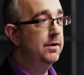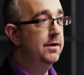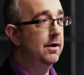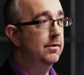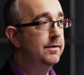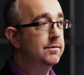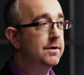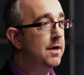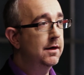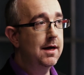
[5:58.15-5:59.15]
he was a
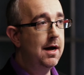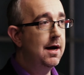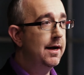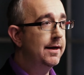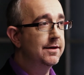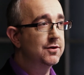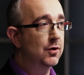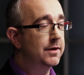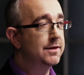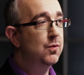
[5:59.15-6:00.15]
young guy in his
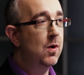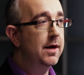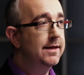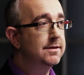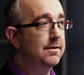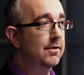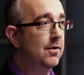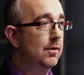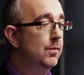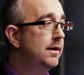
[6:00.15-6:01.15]
early 20s and
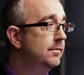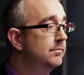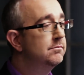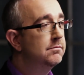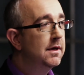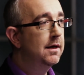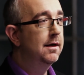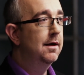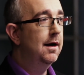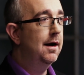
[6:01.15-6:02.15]
thought, well,
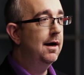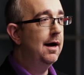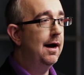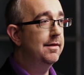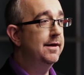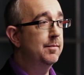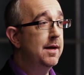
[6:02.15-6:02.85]
I think